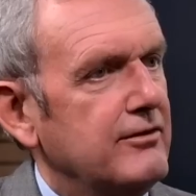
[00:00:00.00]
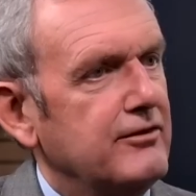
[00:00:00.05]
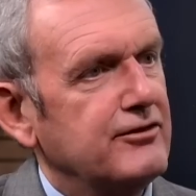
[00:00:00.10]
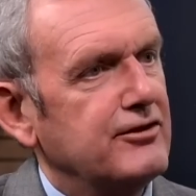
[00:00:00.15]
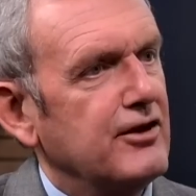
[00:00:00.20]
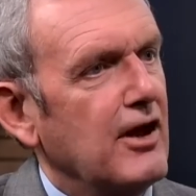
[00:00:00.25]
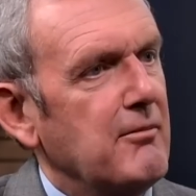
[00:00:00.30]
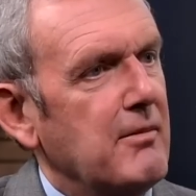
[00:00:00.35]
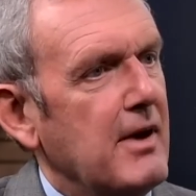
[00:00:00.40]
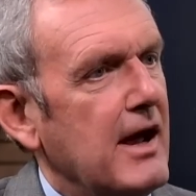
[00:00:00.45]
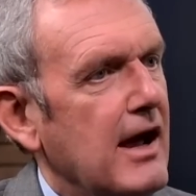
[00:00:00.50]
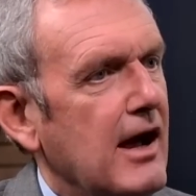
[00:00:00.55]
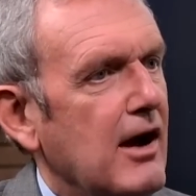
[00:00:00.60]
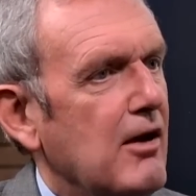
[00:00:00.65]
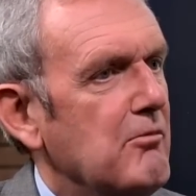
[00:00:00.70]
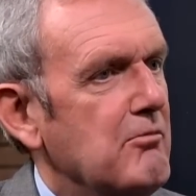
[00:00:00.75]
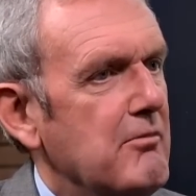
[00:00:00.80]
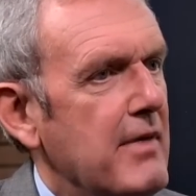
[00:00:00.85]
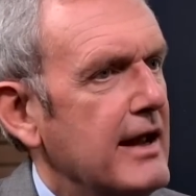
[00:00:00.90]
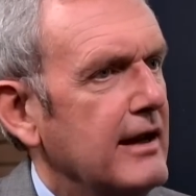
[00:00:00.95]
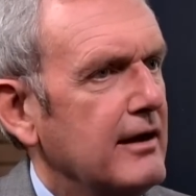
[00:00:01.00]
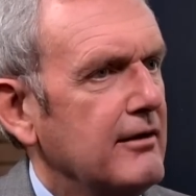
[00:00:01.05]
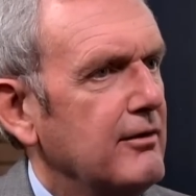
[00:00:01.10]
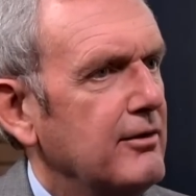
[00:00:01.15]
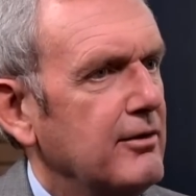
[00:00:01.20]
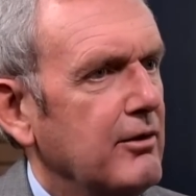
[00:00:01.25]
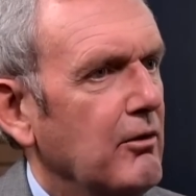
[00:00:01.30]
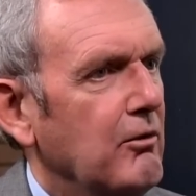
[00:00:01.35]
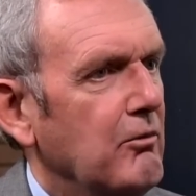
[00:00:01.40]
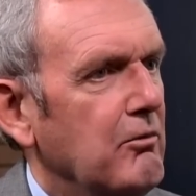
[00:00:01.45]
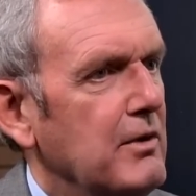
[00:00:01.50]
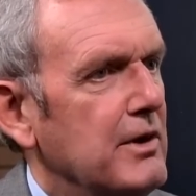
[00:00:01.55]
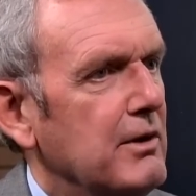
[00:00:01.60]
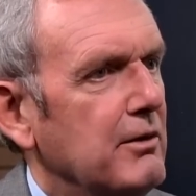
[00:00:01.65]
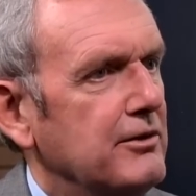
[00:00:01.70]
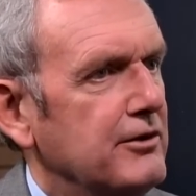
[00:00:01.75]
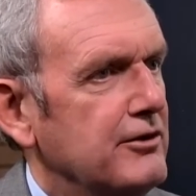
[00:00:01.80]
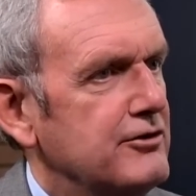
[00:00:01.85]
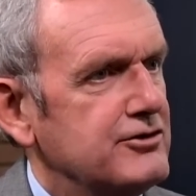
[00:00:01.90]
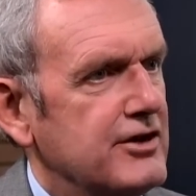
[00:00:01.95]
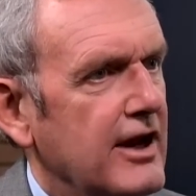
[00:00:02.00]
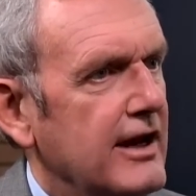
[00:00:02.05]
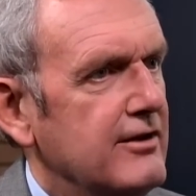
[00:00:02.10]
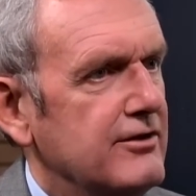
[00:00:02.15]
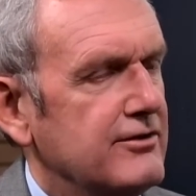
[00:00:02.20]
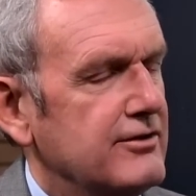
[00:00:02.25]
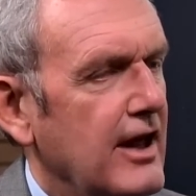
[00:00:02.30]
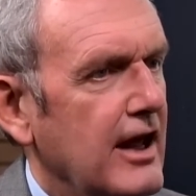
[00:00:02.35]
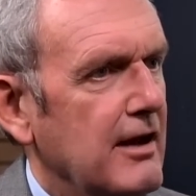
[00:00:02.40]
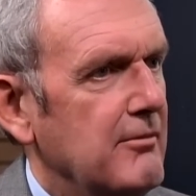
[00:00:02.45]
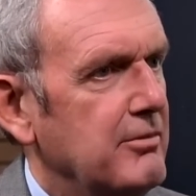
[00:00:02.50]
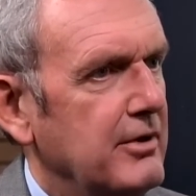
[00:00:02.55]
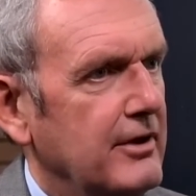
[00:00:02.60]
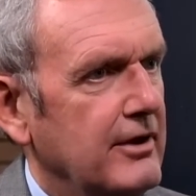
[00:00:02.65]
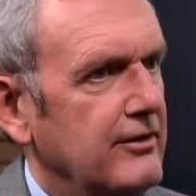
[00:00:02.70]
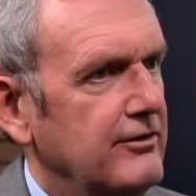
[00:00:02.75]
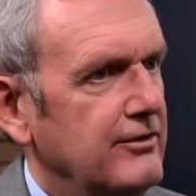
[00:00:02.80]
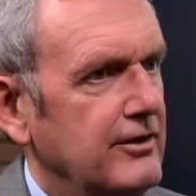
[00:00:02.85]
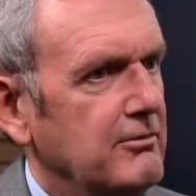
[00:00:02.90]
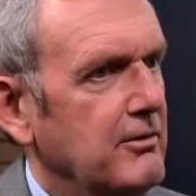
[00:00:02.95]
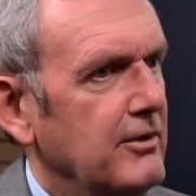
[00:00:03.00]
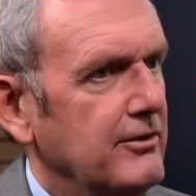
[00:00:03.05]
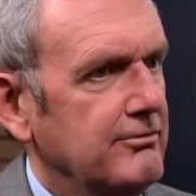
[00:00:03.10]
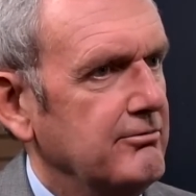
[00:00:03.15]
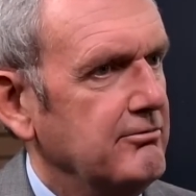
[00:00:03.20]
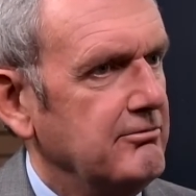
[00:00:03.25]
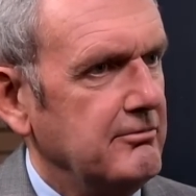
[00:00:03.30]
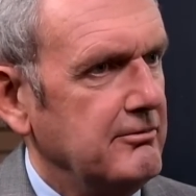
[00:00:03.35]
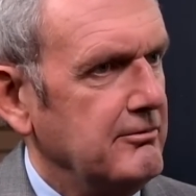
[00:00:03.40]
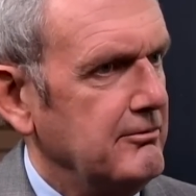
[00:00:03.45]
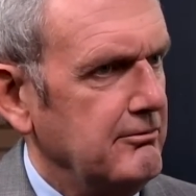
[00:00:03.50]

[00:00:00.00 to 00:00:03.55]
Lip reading: somehow Meghan thought we ought to change that because it wasn't